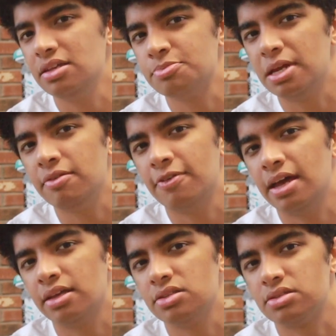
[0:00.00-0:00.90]
these mini
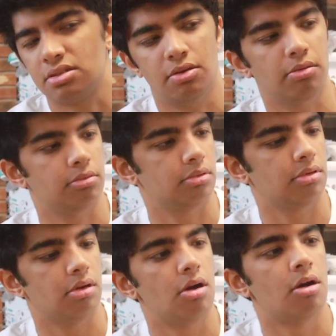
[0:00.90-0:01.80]
fans
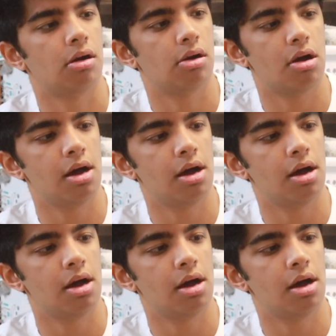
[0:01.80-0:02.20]
are